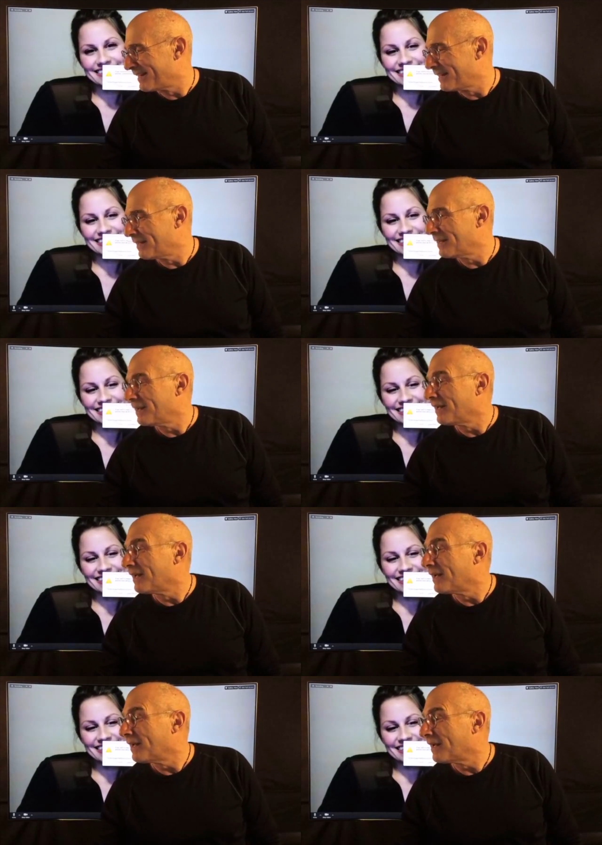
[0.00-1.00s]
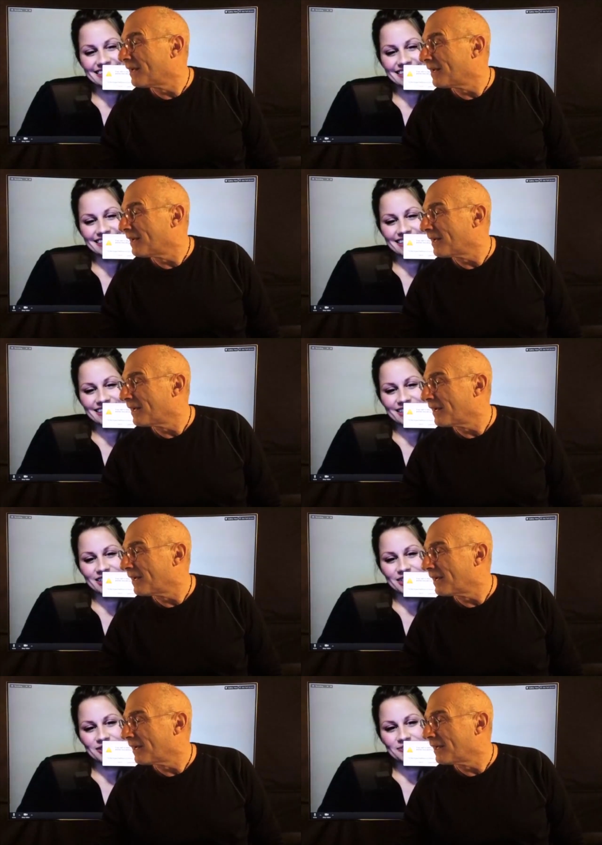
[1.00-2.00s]

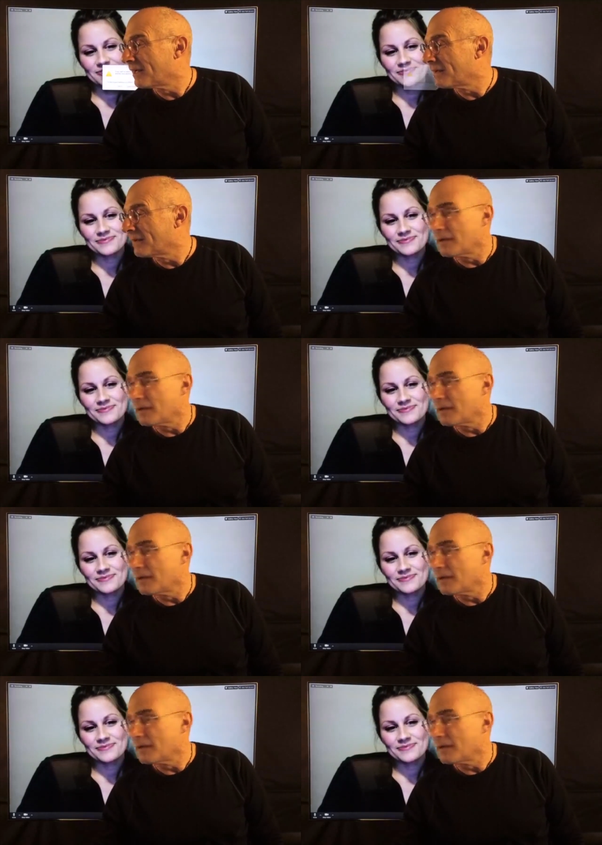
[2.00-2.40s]
[no speech]